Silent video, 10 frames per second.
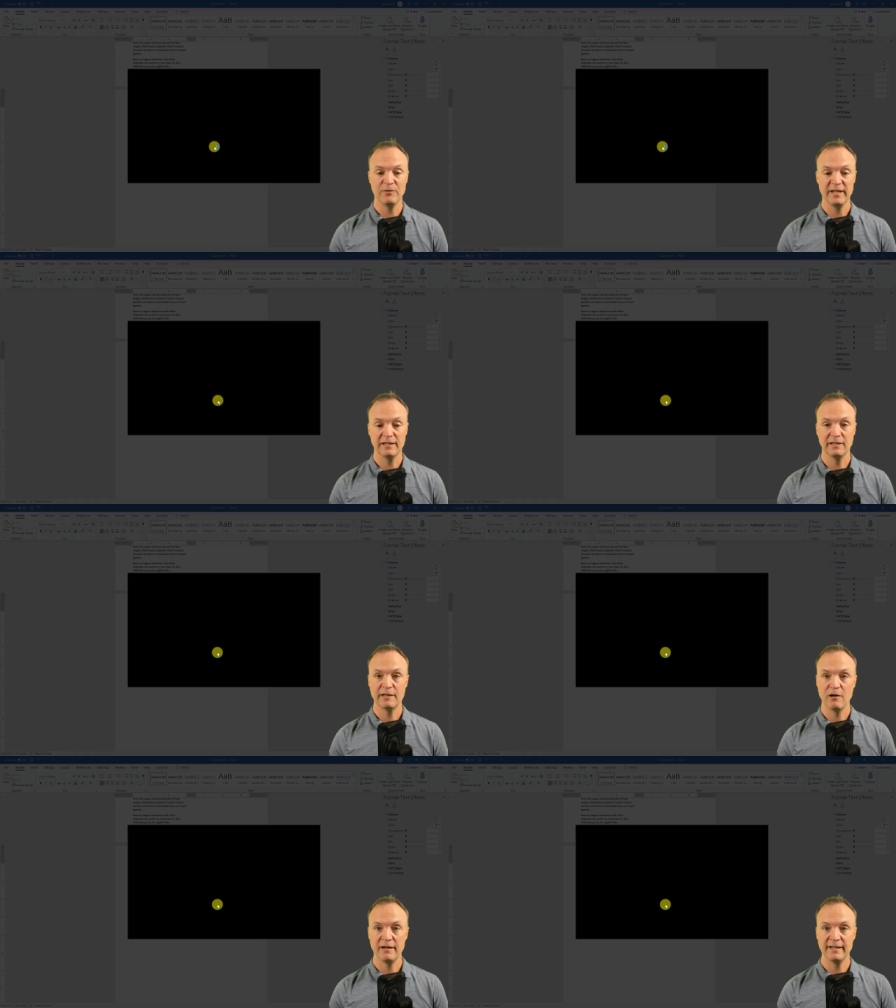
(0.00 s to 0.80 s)
and when they
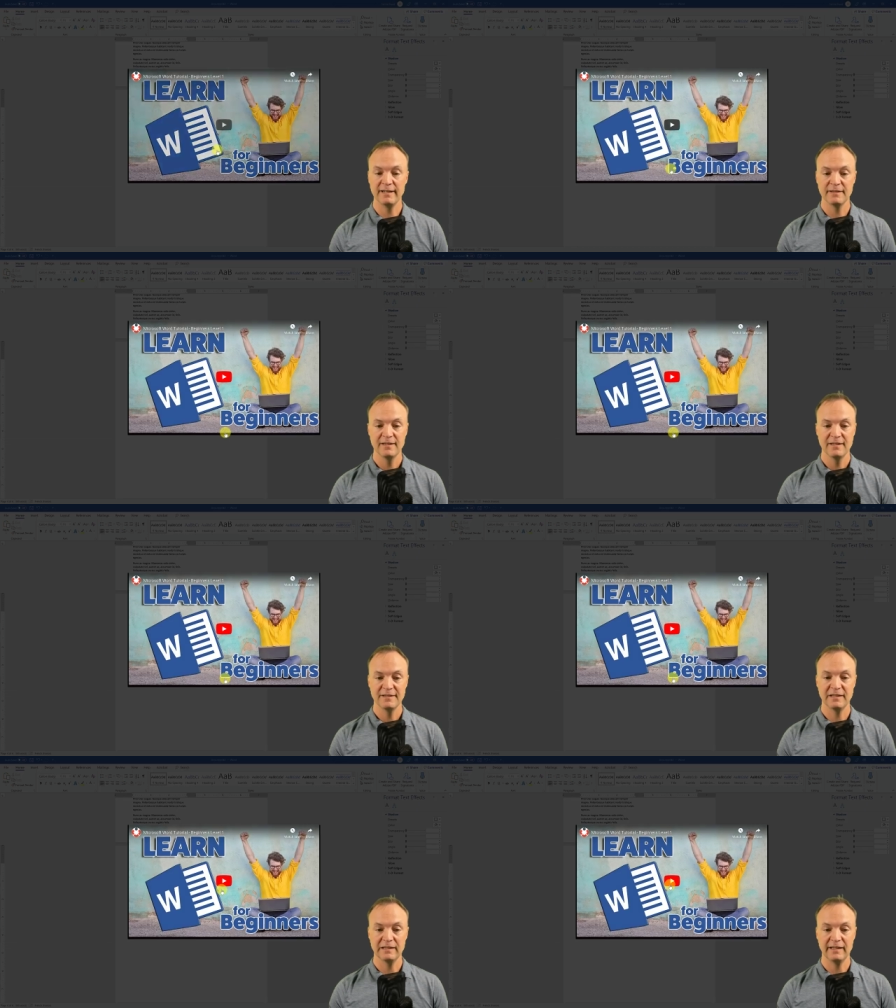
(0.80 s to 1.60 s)
click on it,
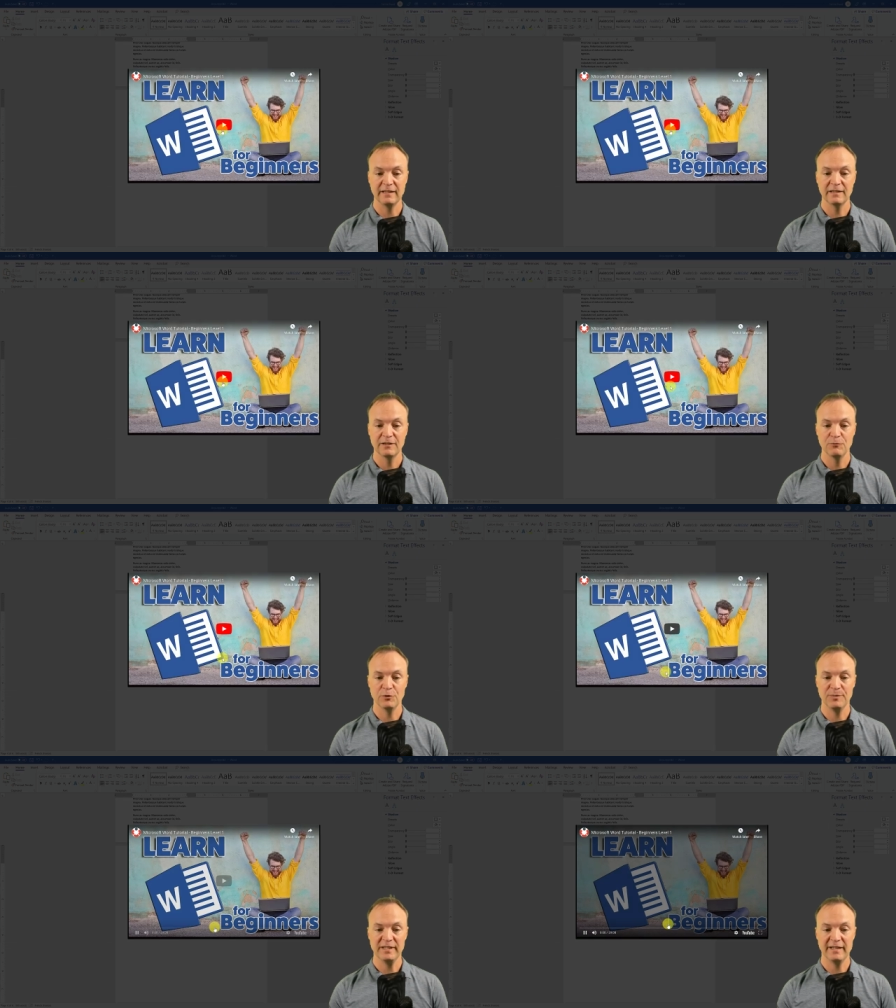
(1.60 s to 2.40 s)
the link
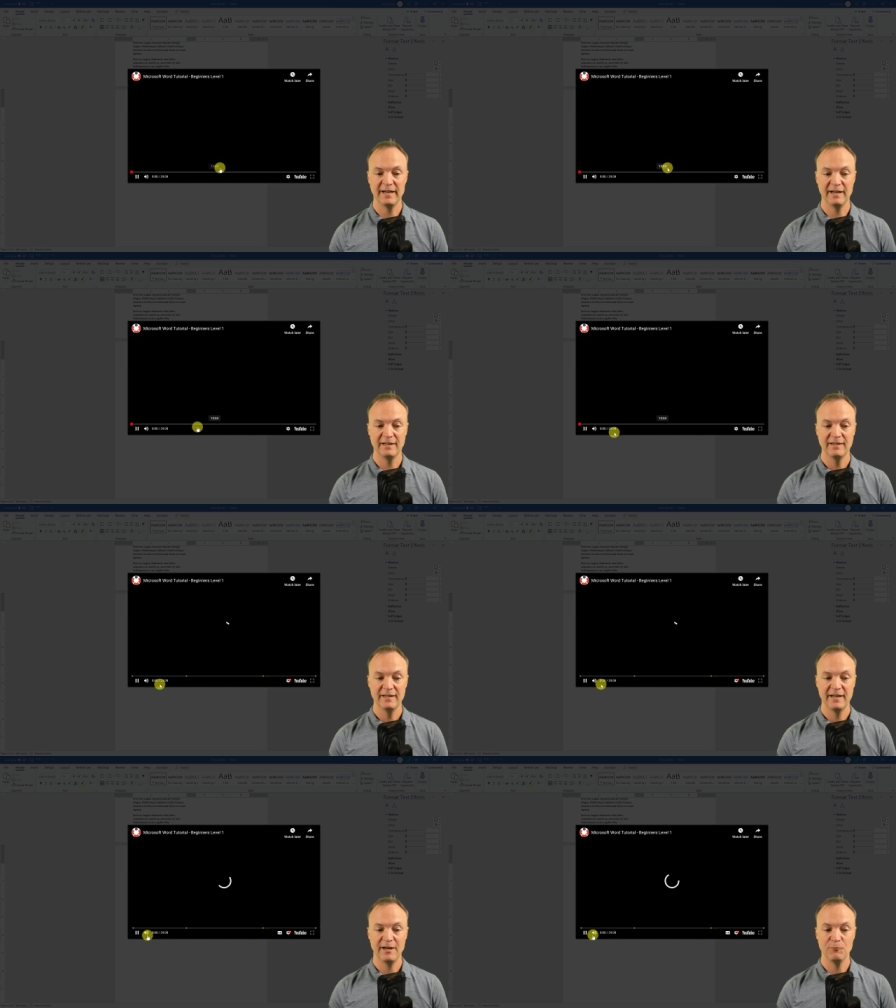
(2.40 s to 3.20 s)
will be there
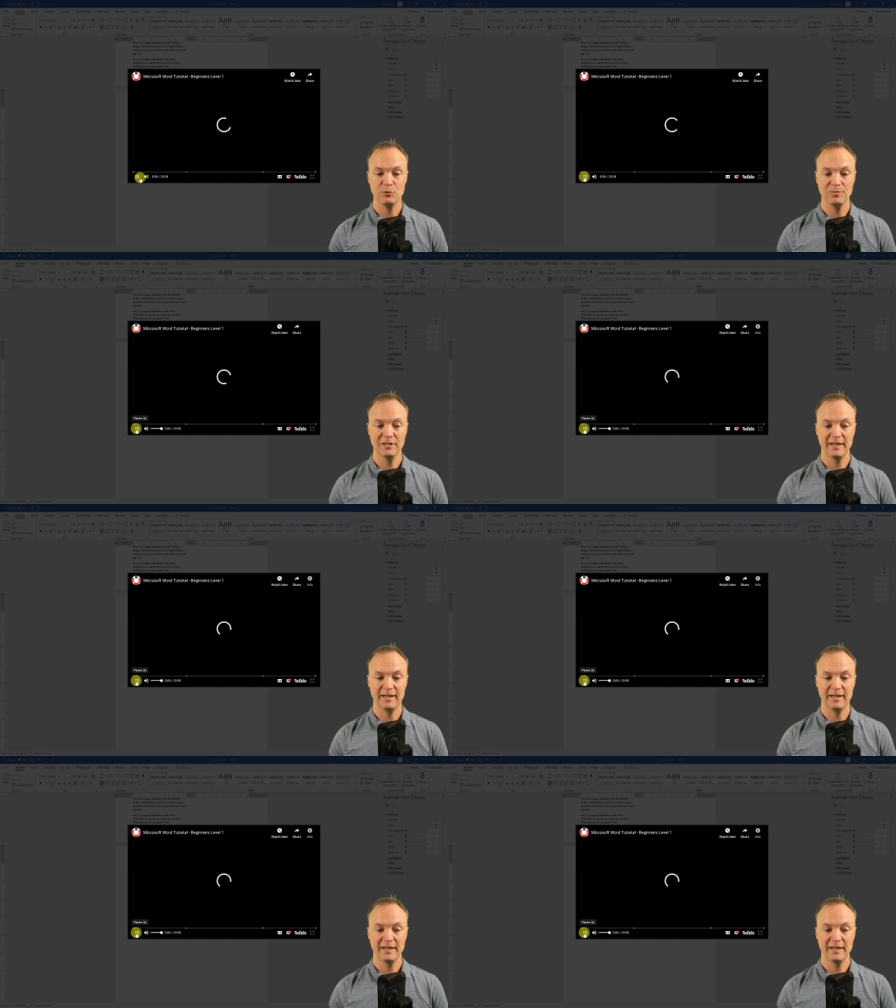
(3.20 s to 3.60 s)
and will